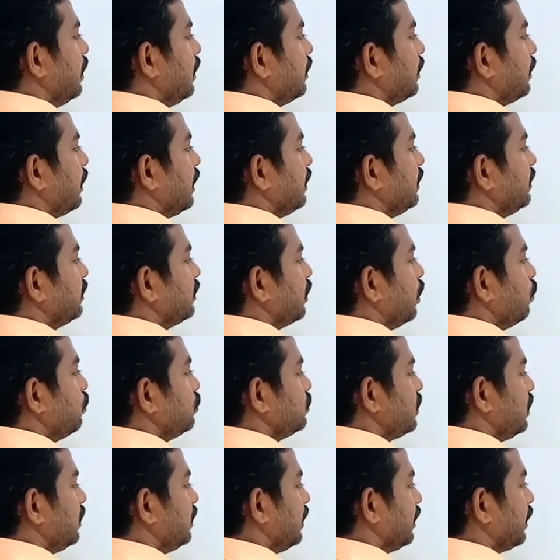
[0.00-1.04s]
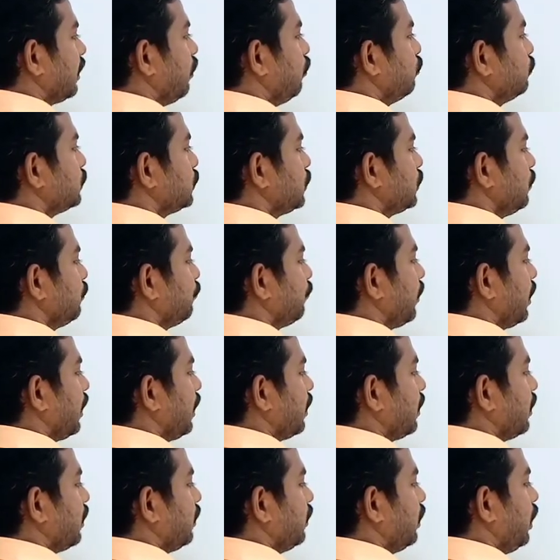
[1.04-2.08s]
10,000, that gives you 5.